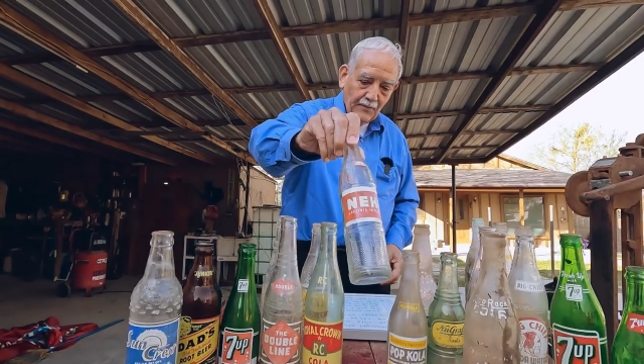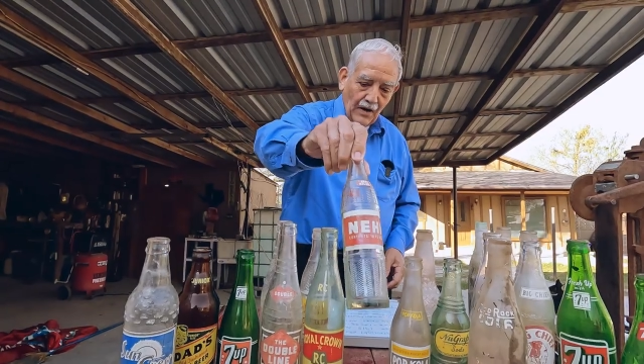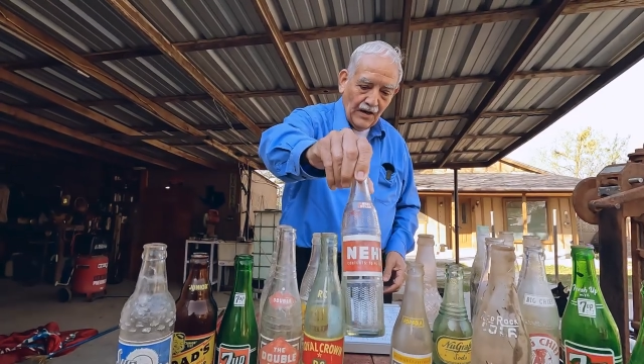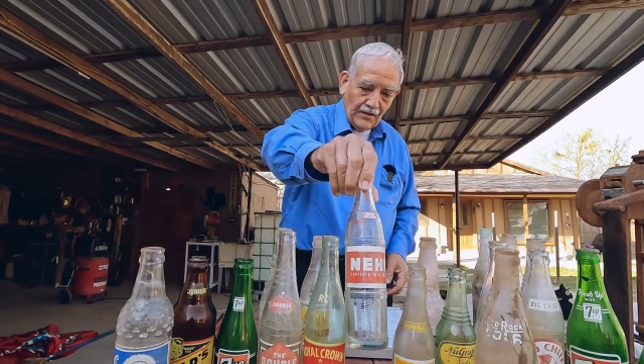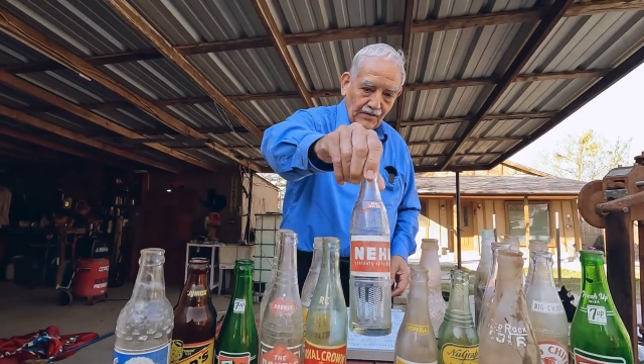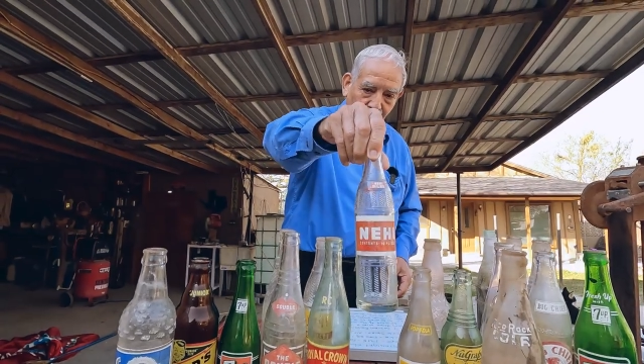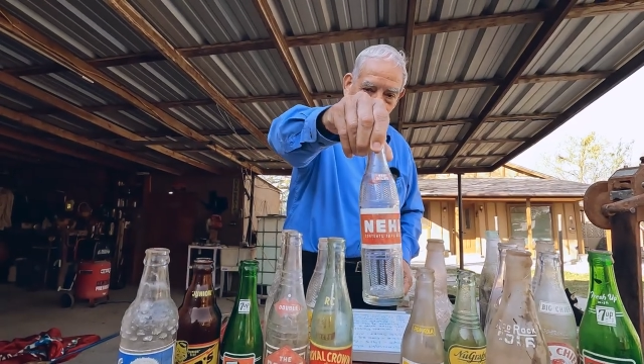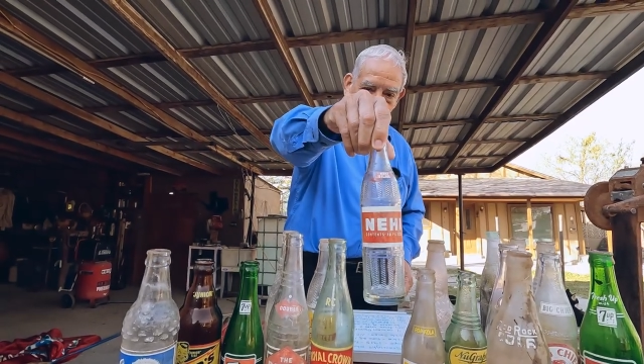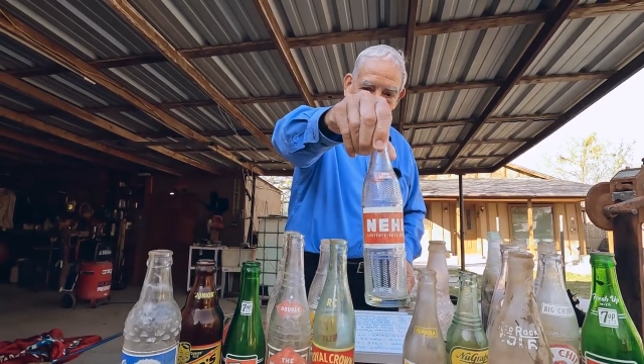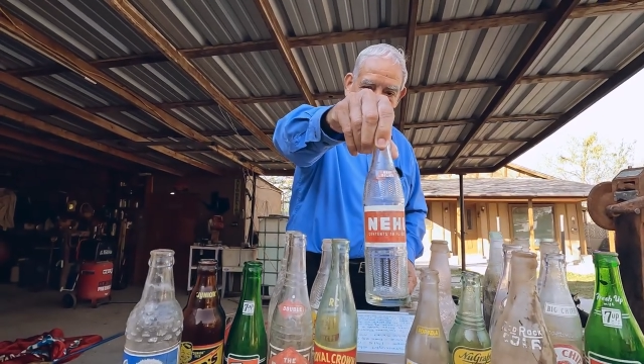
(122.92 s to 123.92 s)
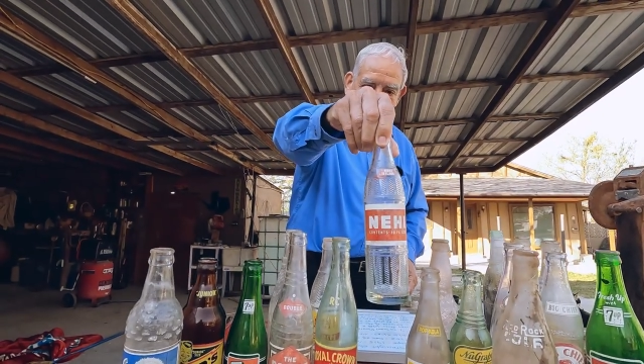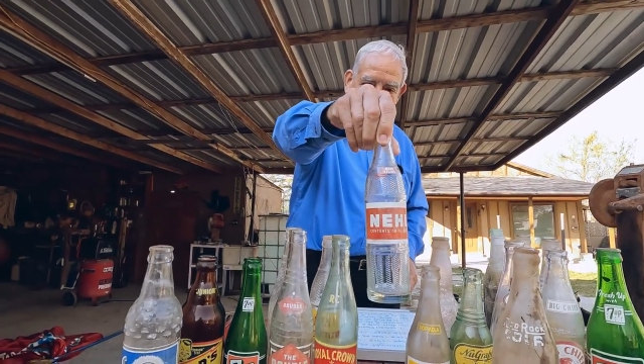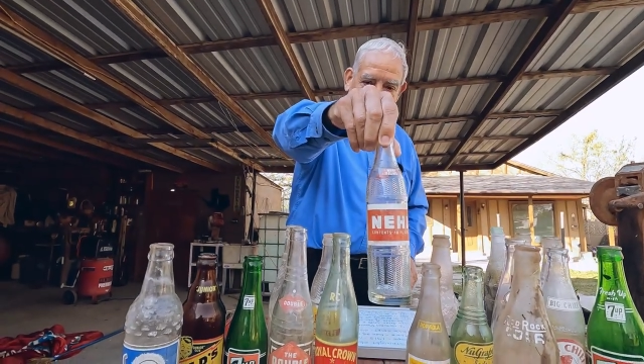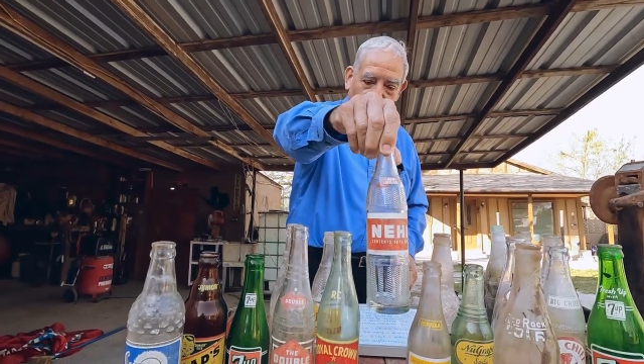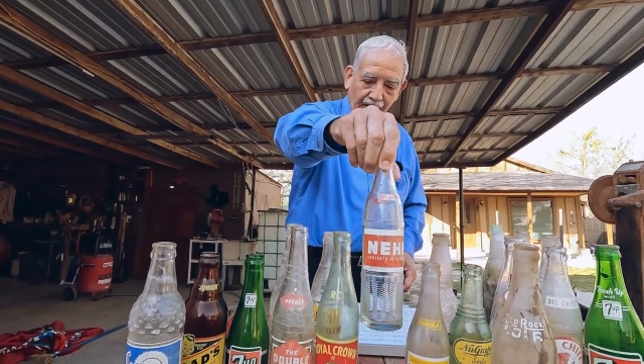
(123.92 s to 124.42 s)
bottle.
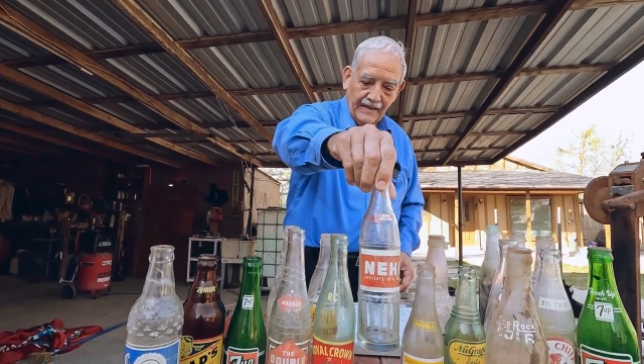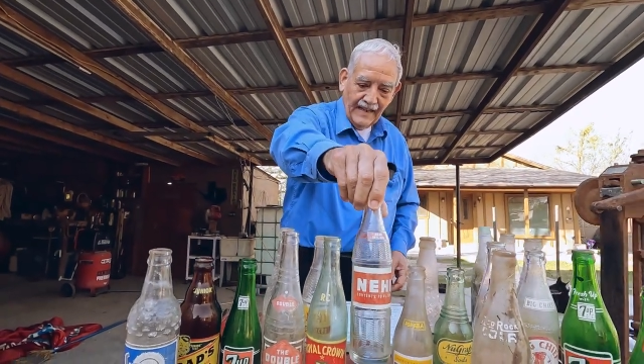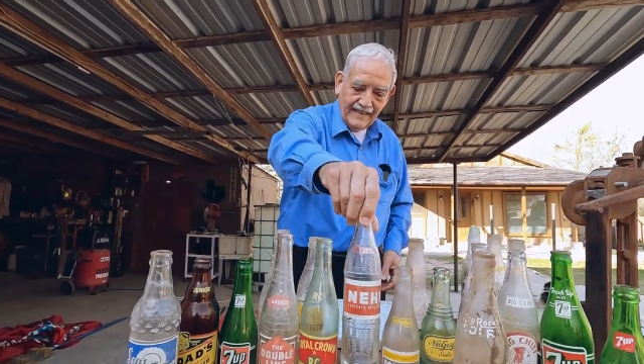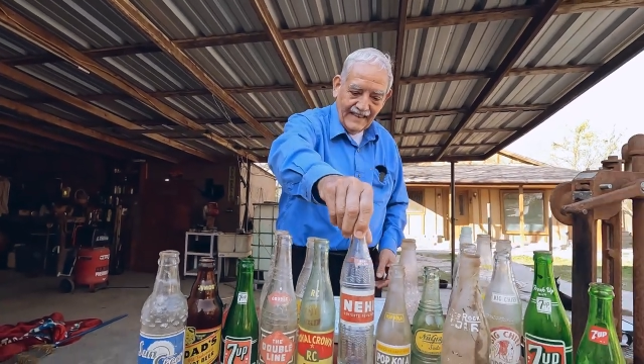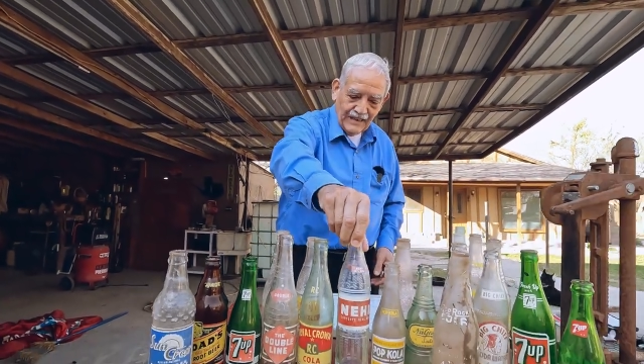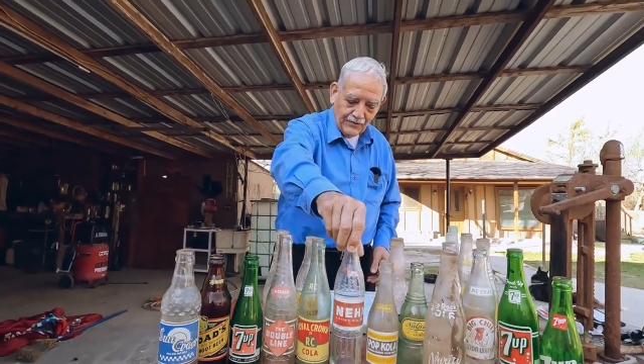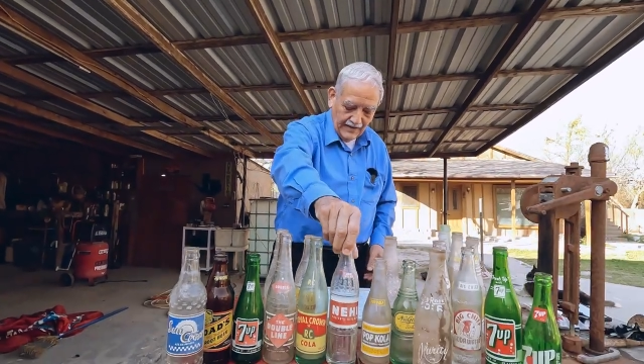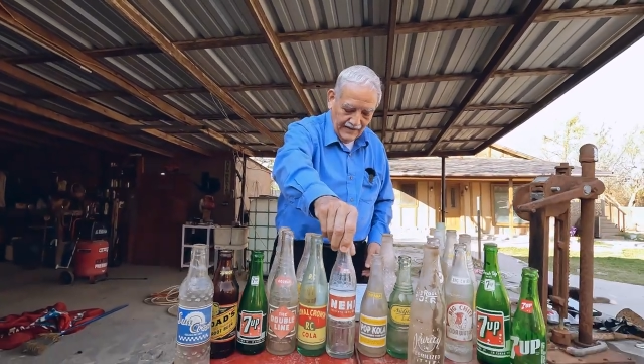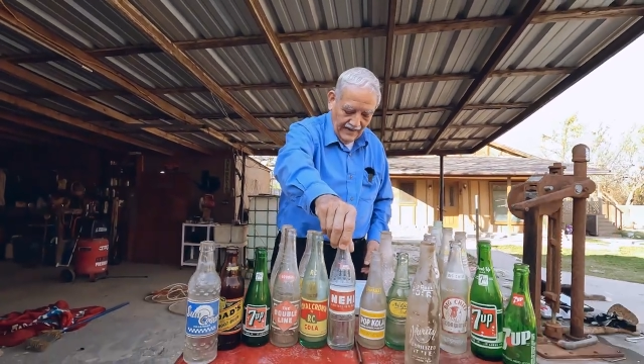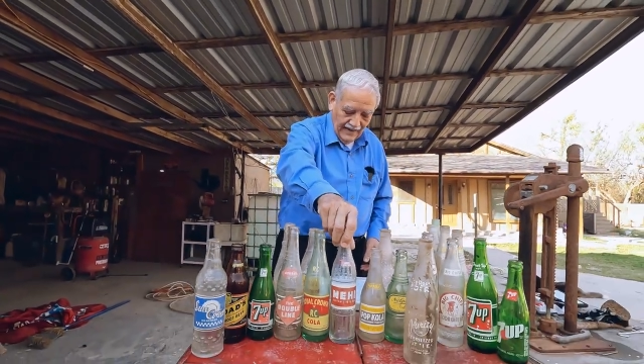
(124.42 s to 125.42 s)
All right. And this one,